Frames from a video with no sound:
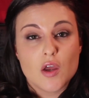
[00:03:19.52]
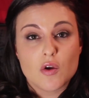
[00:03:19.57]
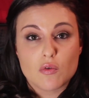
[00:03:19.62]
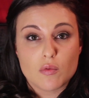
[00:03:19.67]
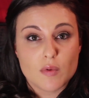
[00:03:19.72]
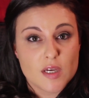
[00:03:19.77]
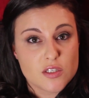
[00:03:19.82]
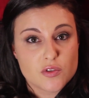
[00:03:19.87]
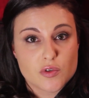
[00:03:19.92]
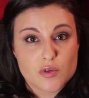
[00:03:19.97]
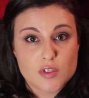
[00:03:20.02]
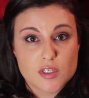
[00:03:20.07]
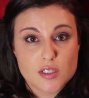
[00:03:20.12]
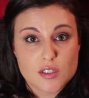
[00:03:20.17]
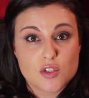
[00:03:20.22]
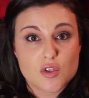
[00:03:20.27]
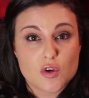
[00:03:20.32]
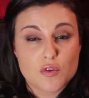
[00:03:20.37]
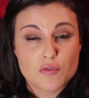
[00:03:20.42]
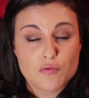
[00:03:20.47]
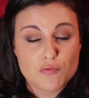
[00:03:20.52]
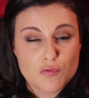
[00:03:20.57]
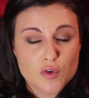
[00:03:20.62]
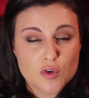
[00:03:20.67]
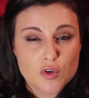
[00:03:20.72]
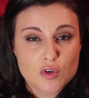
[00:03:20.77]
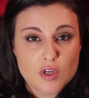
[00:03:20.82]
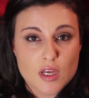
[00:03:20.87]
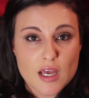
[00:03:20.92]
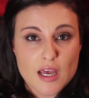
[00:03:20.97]
Resources, so
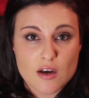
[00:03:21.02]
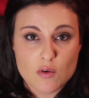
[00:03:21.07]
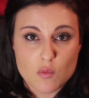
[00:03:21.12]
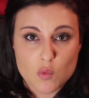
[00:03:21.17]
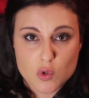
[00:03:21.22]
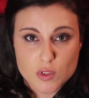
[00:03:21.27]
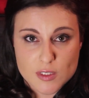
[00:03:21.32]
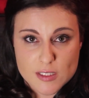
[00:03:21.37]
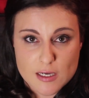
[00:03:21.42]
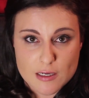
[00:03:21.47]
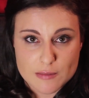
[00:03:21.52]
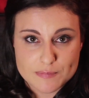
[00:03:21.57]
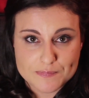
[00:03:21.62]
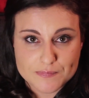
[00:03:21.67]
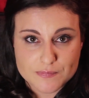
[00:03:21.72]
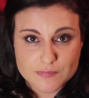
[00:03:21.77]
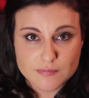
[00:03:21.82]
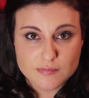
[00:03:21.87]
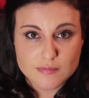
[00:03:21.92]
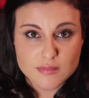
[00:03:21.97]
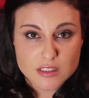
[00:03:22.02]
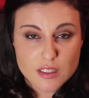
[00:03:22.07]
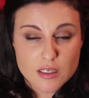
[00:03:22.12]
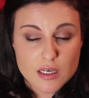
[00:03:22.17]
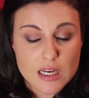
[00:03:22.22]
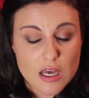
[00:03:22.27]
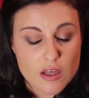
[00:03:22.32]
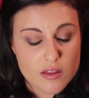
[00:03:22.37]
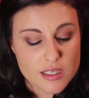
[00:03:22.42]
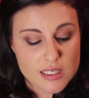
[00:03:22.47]
food and water.
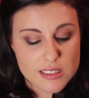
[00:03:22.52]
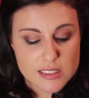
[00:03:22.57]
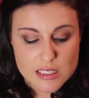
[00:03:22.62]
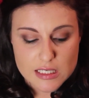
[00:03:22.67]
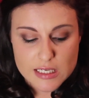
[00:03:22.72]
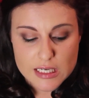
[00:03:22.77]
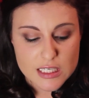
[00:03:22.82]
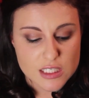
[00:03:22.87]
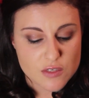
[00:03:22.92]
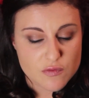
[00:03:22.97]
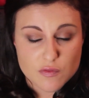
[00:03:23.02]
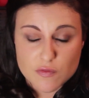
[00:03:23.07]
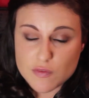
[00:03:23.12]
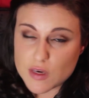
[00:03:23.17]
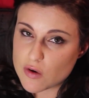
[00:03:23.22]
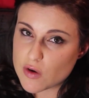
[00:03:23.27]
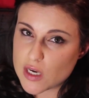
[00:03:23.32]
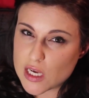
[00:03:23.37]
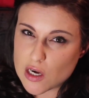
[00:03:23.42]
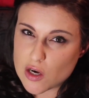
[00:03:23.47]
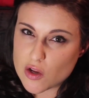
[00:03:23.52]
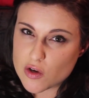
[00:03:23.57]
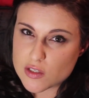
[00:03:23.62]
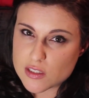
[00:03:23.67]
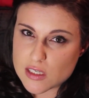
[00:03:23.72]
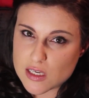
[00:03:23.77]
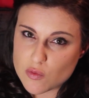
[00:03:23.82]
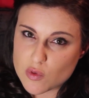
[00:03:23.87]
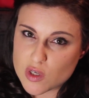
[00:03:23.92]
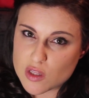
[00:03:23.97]
Now this links very
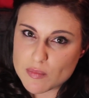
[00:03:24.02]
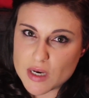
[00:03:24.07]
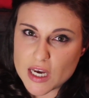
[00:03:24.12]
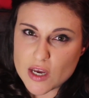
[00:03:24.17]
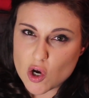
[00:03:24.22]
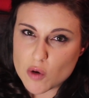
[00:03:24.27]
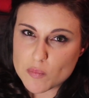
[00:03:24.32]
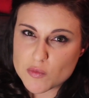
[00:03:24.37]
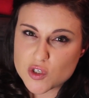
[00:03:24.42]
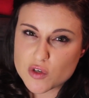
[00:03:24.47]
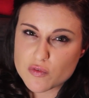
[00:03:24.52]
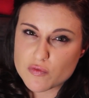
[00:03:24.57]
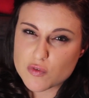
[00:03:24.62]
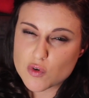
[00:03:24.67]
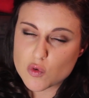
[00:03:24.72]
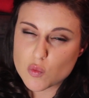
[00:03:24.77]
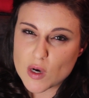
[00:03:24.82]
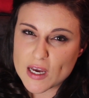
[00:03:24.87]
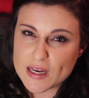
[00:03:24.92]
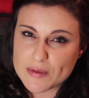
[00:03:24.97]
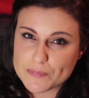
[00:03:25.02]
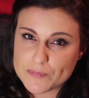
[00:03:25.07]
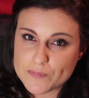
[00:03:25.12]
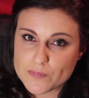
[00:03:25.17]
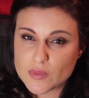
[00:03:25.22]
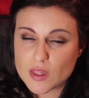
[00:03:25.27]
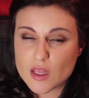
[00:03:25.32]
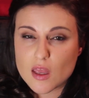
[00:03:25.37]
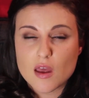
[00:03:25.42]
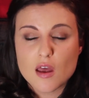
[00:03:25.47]
closely with my option for one.
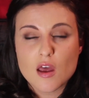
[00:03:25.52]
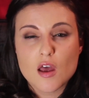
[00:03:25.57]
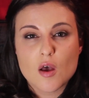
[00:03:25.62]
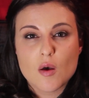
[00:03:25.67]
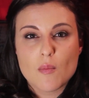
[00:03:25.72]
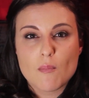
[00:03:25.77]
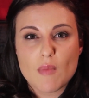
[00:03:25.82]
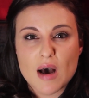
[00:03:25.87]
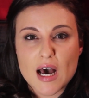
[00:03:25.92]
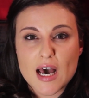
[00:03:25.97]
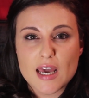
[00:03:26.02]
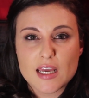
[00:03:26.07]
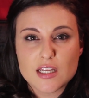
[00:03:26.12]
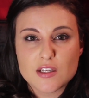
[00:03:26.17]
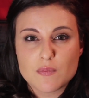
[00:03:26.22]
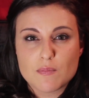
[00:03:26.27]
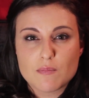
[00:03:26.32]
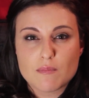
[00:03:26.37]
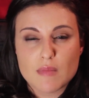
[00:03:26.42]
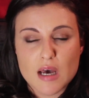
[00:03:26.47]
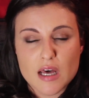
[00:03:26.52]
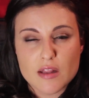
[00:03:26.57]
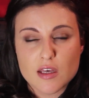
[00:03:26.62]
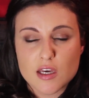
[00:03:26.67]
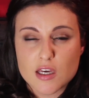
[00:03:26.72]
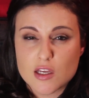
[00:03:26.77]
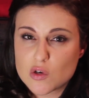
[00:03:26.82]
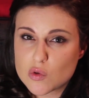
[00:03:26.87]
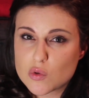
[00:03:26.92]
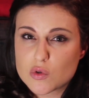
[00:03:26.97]
My
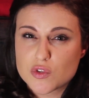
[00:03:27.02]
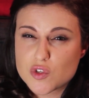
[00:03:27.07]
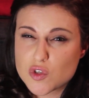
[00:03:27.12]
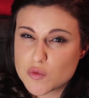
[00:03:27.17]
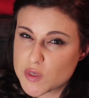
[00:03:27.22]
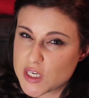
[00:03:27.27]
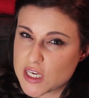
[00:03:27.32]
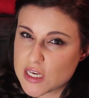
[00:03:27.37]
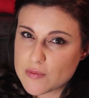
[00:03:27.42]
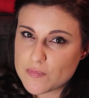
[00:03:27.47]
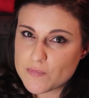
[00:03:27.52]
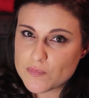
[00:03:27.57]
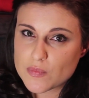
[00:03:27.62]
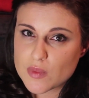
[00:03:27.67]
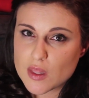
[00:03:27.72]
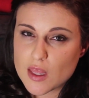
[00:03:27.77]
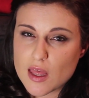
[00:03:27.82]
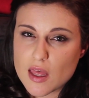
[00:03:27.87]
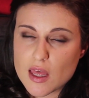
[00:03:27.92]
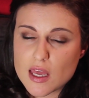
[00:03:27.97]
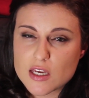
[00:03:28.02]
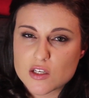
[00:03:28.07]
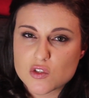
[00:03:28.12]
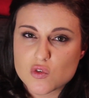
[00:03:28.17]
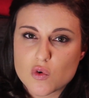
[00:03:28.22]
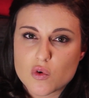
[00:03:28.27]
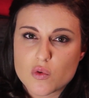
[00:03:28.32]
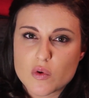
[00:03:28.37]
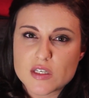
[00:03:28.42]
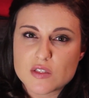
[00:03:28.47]
mother-in-law-to-be
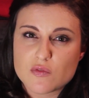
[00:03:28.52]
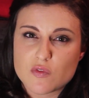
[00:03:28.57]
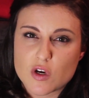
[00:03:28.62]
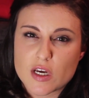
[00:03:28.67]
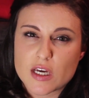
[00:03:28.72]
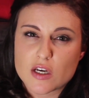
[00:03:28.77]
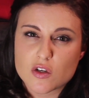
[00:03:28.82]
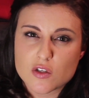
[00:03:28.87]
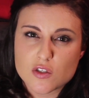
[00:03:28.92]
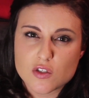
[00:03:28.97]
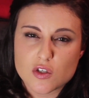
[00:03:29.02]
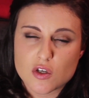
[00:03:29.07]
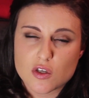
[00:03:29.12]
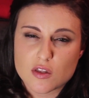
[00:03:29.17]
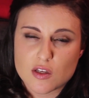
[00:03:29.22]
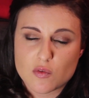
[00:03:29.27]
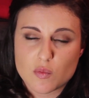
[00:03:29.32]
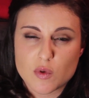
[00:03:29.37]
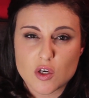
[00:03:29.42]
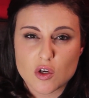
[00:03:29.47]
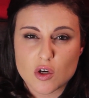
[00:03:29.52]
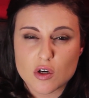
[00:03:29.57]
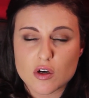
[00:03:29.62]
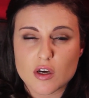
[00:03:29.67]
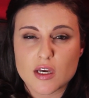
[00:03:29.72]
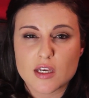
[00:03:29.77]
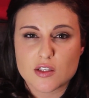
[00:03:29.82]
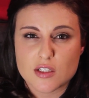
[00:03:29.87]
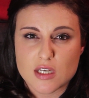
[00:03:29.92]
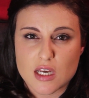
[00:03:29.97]
is always very concerned that we're not
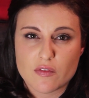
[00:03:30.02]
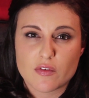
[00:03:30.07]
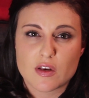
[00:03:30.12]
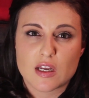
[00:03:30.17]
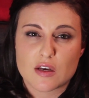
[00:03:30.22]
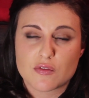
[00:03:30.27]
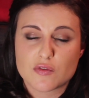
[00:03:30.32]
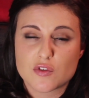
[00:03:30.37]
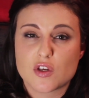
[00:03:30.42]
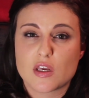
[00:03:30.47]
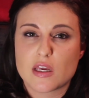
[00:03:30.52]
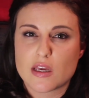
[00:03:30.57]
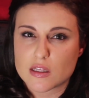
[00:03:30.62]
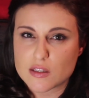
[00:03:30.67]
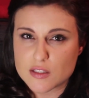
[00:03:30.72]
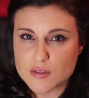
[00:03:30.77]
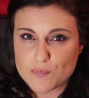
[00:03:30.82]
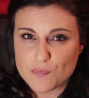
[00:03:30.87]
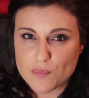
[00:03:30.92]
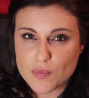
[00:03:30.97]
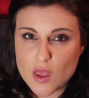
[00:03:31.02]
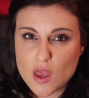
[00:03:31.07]
going to have enough to eat.